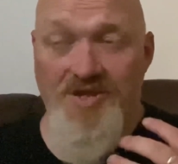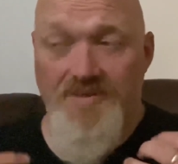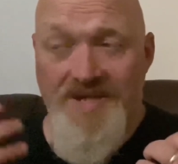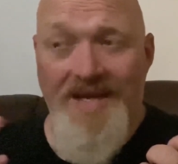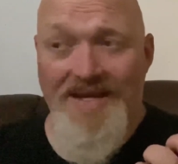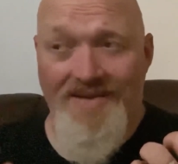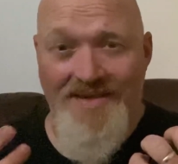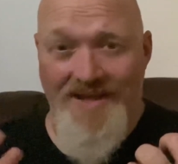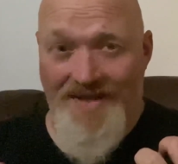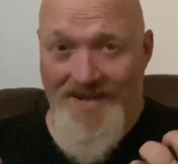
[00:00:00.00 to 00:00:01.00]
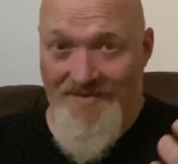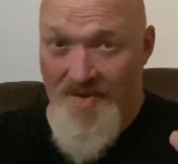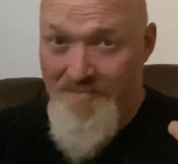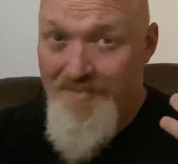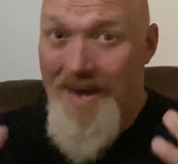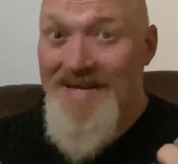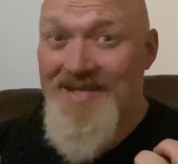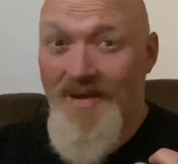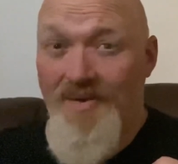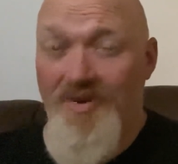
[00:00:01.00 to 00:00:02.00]
take the negative
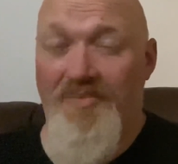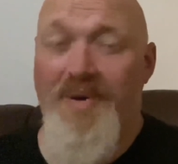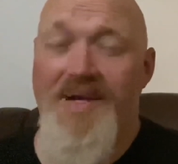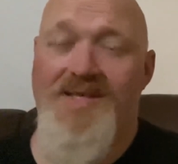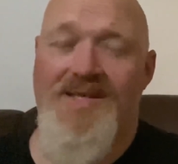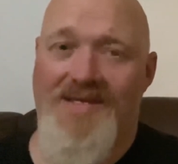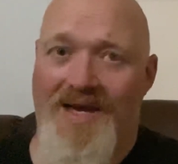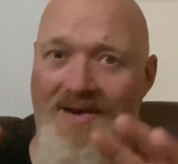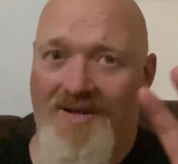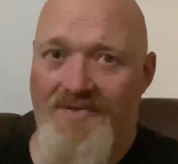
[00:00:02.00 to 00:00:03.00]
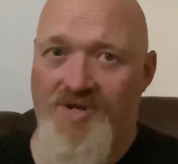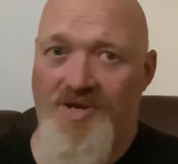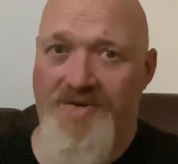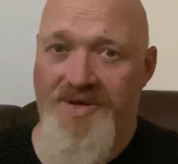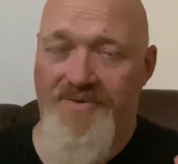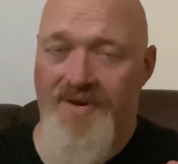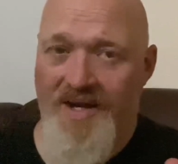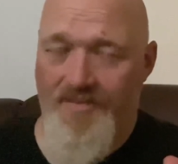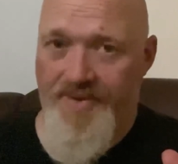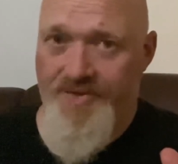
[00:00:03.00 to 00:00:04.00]
better on the basis that I've shown it
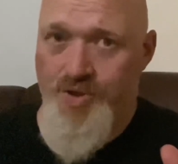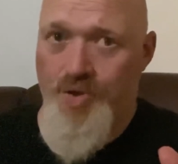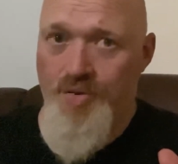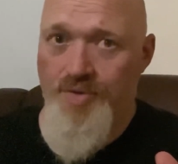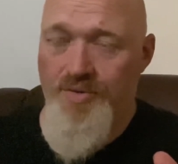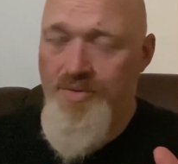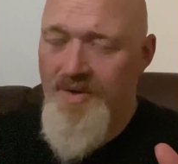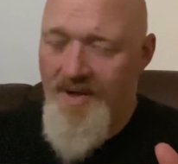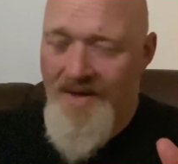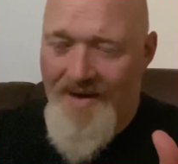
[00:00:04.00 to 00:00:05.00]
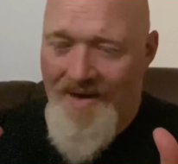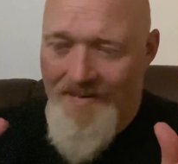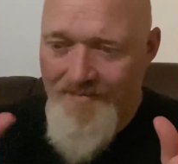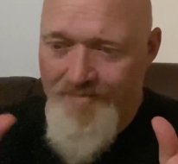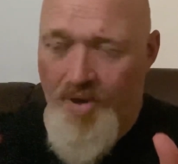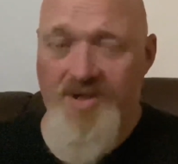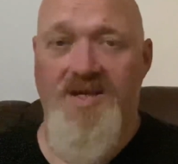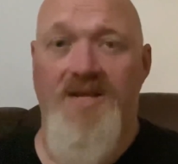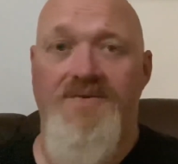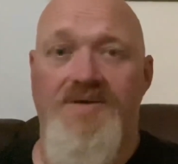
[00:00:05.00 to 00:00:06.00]
around with 2
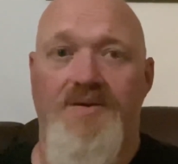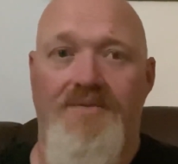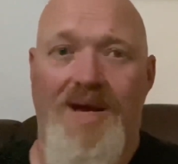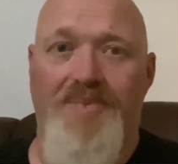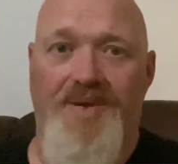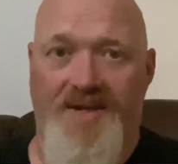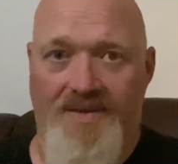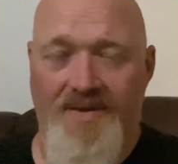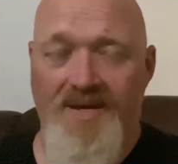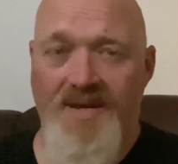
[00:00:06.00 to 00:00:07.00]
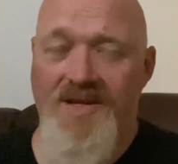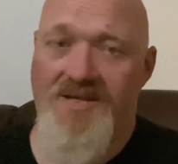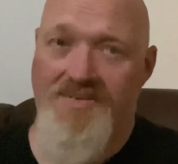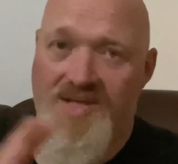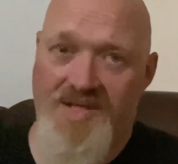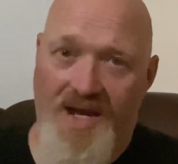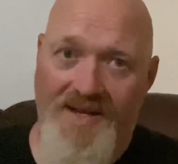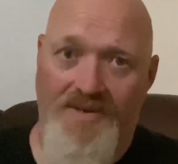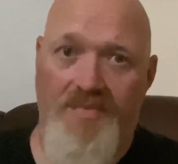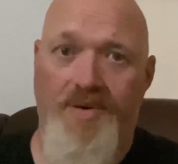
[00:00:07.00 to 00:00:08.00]
positives that are wrapping it. So I'm
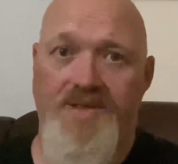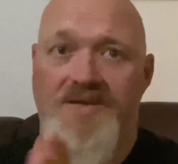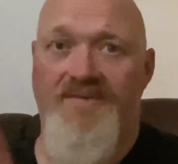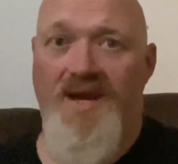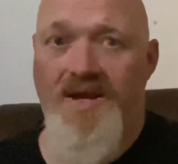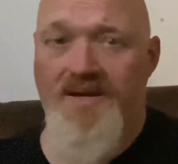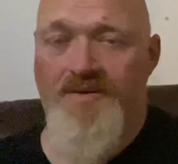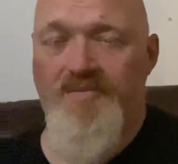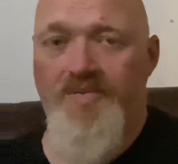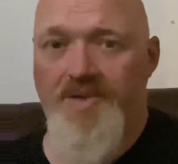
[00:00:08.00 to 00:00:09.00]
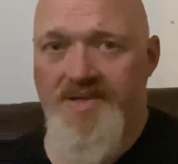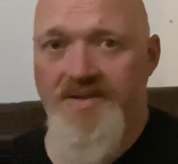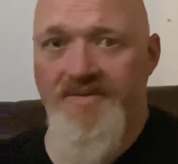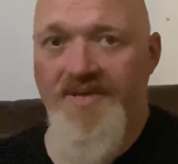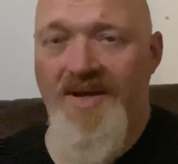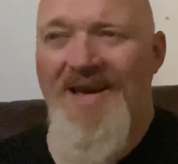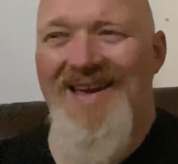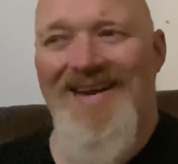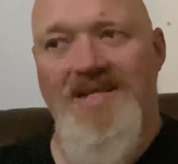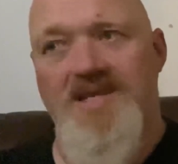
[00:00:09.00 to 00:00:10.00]
starting with the positive, ending with the positive,
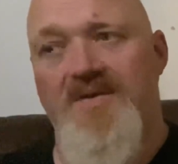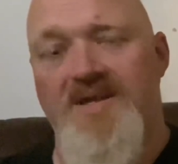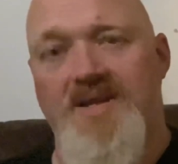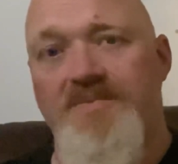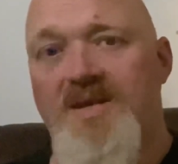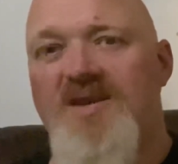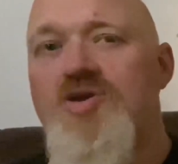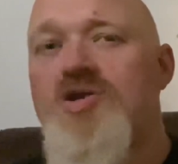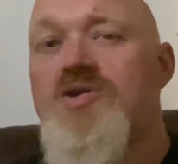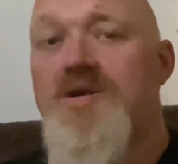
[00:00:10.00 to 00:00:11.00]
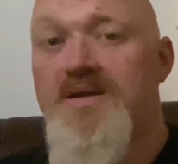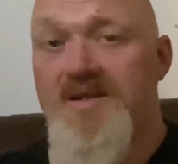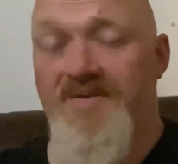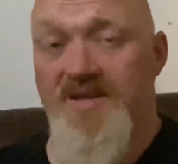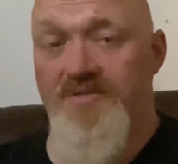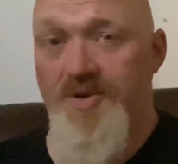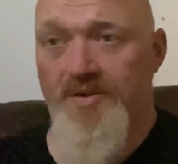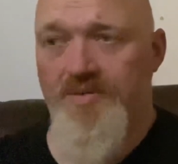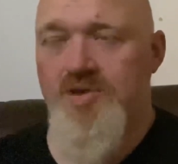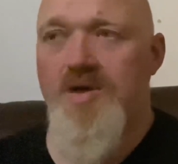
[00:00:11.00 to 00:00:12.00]
and just giving something constructive in the
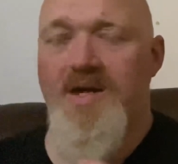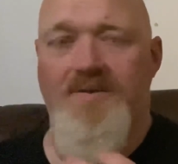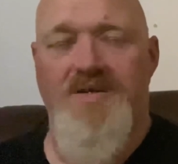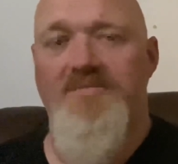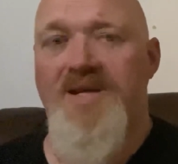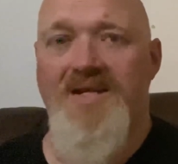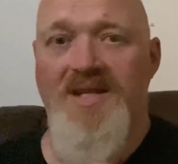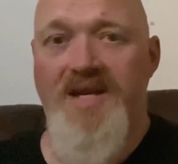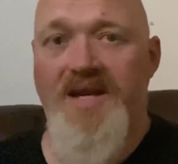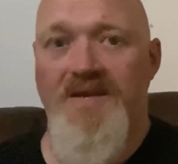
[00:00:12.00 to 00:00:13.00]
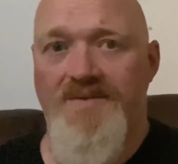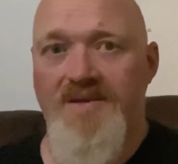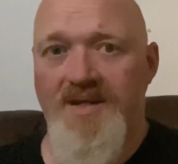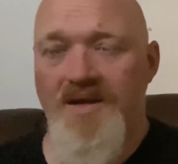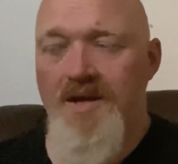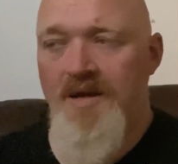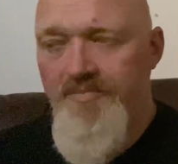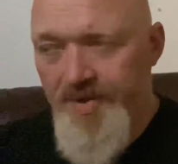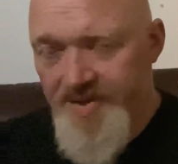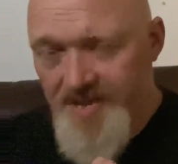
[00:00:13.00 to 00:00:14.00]
middle, trying not to make it a negative thing,
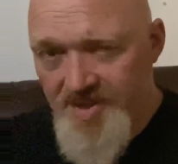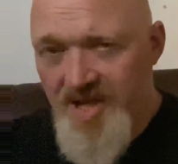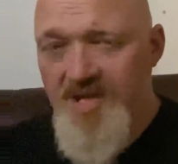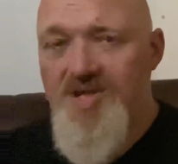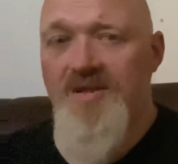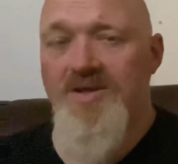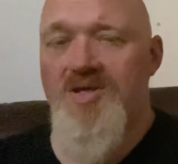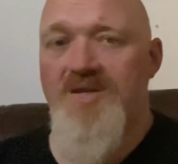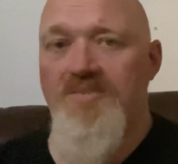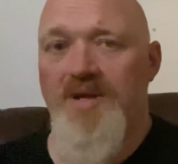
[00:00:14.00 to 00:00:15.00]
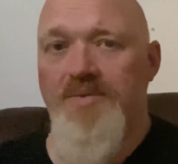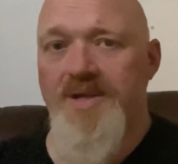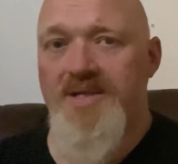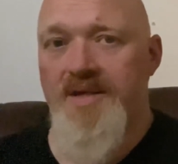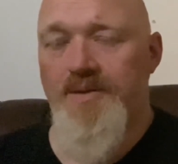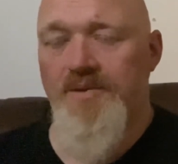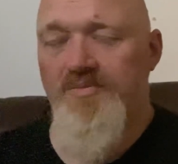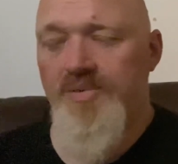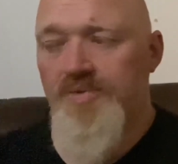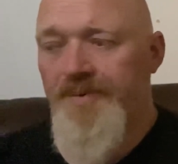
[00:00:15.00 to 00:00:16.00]
but a suggestion that she might want to take
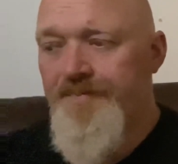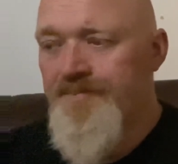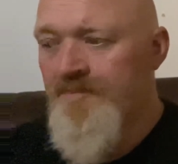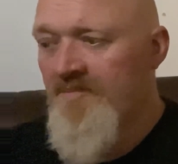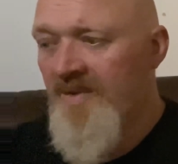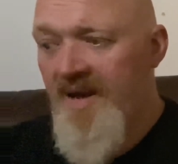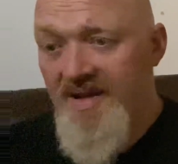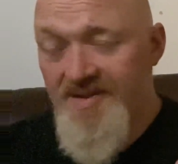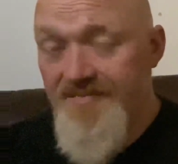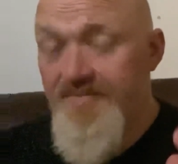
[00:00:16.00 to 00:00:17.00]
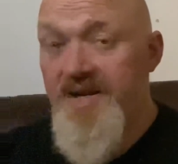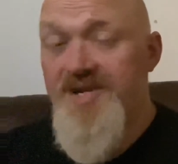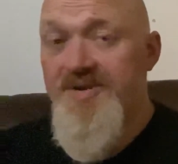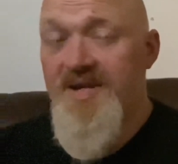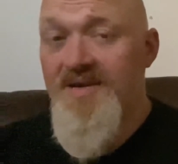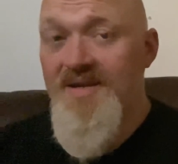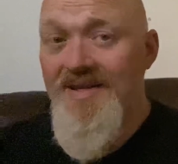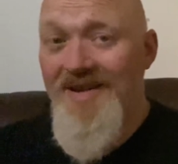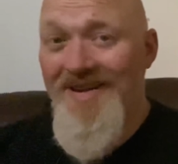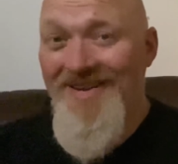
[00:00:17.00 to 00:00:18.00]
on board. It's a really tricky
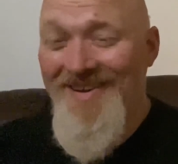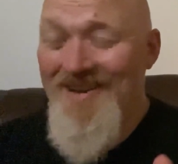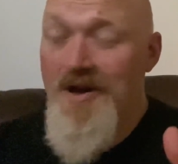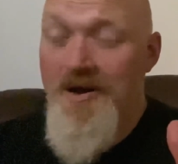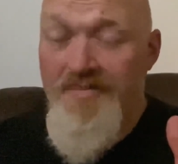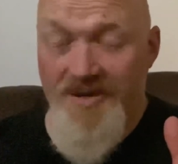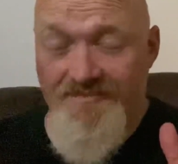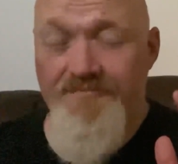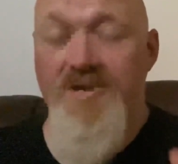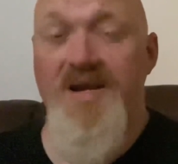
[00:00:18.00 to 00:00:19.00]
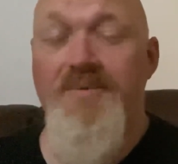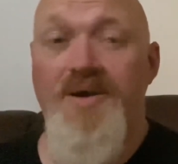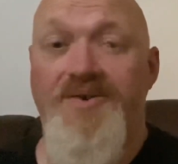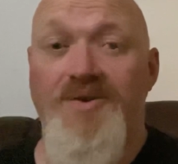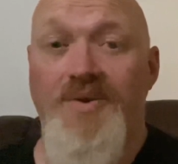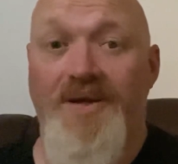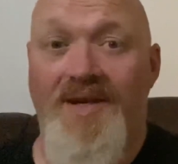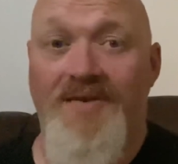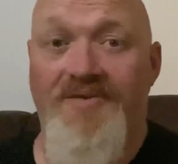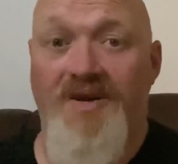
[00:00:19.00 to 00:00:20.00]
thing, but it's really worth doing
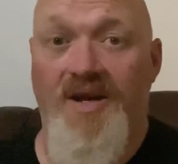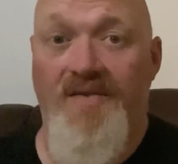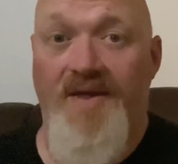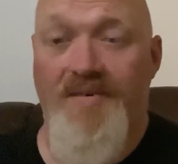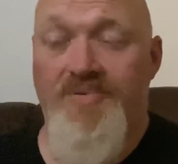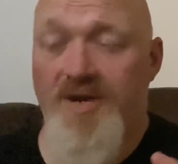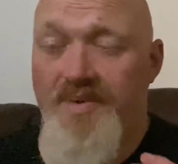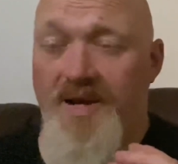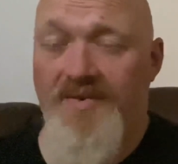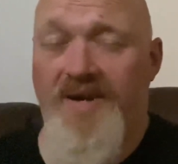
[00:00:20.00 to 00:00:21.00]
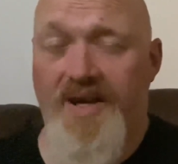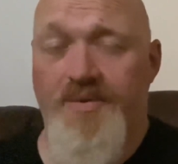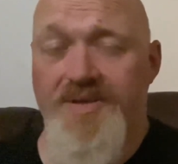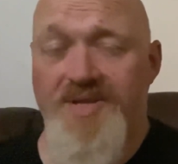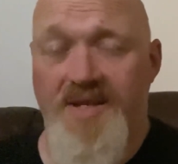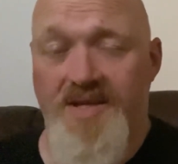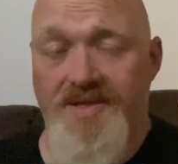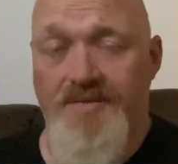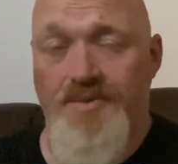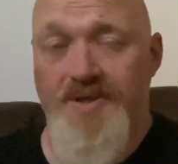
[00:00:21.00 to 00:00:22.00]
if that primary love language
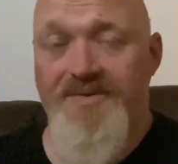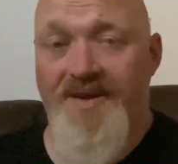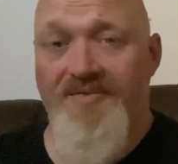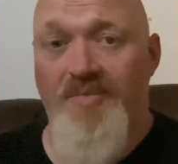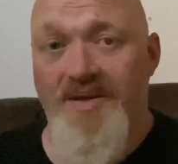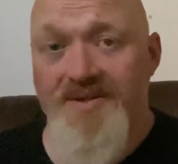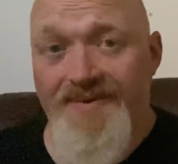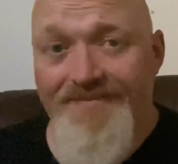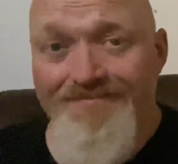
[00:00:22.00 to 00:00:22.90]
is words of affirmation.